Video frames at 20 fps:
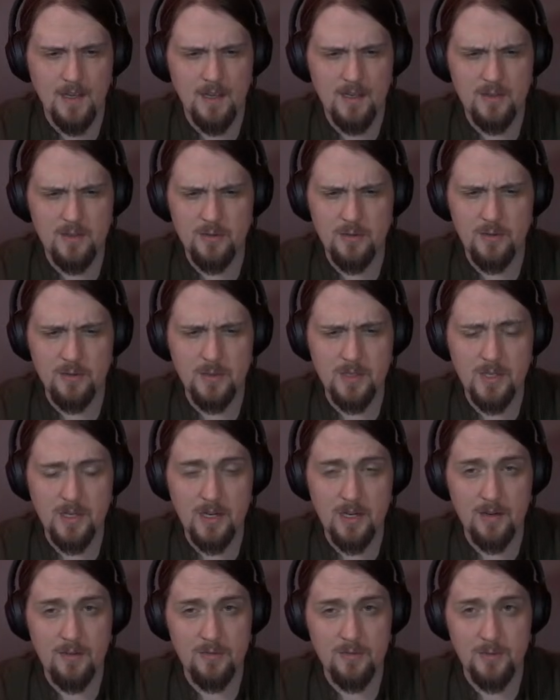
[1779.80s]
And although a
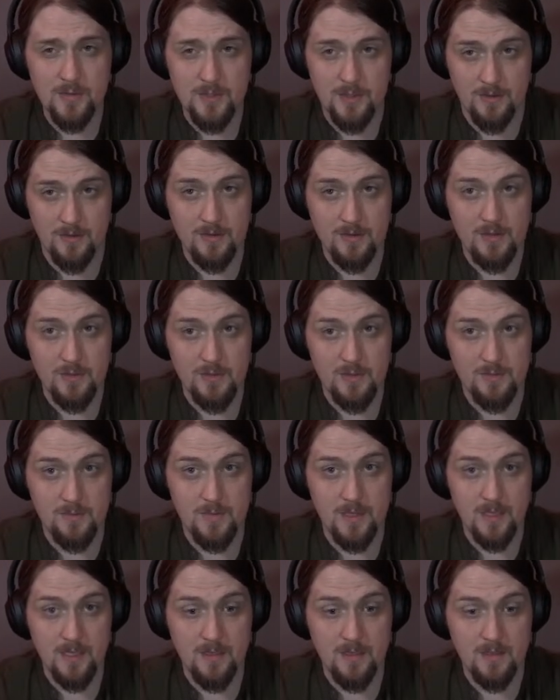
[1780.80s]
careful search was
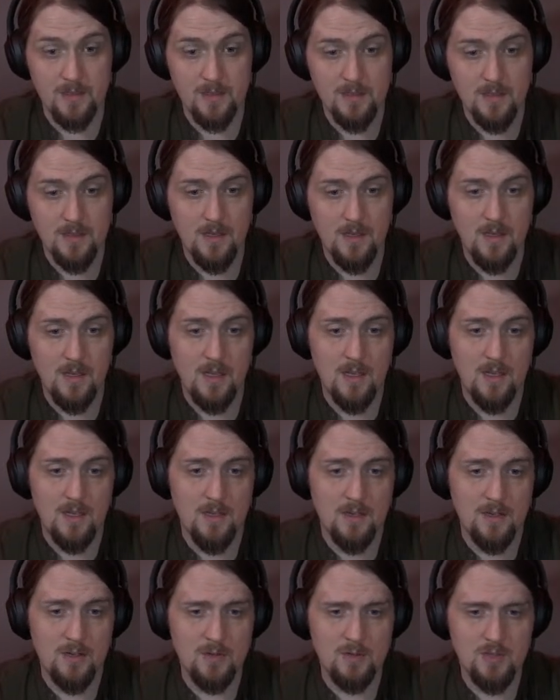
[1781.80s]
made,
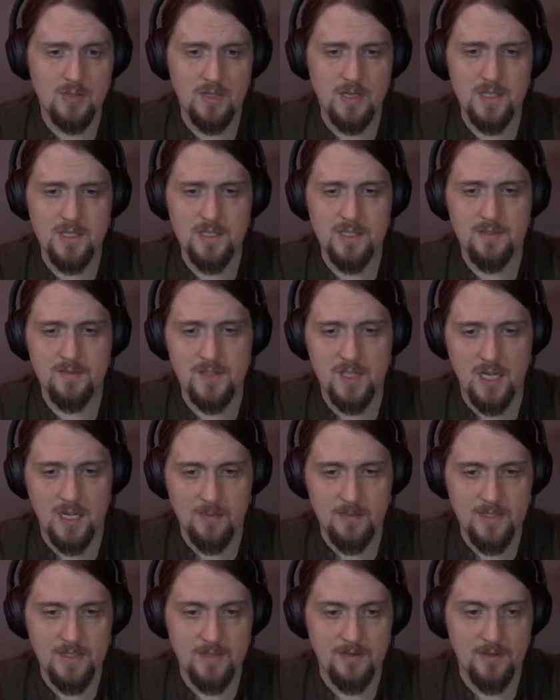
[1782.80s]
no trace of
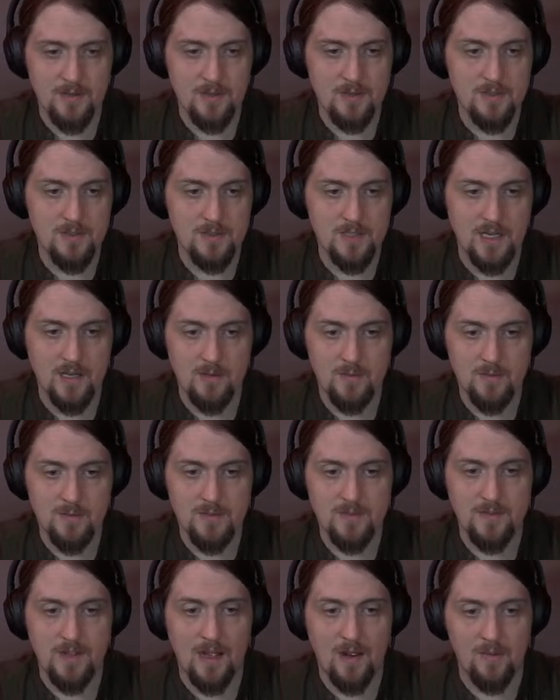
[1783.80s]
Thomas of Ercildown
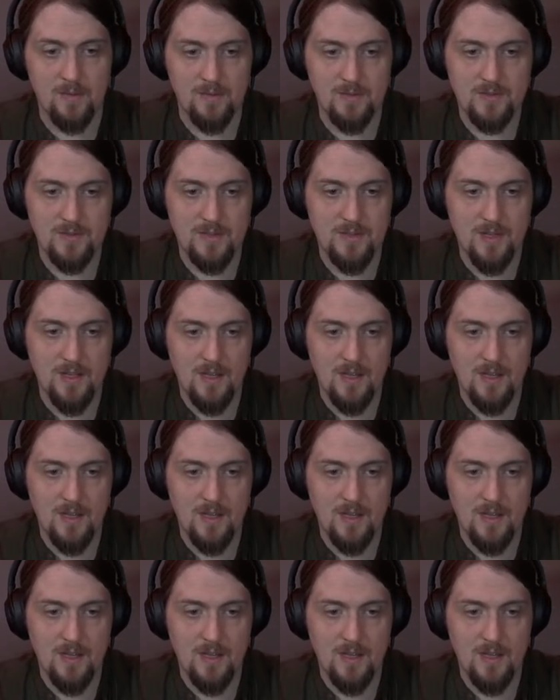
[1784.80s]
was found.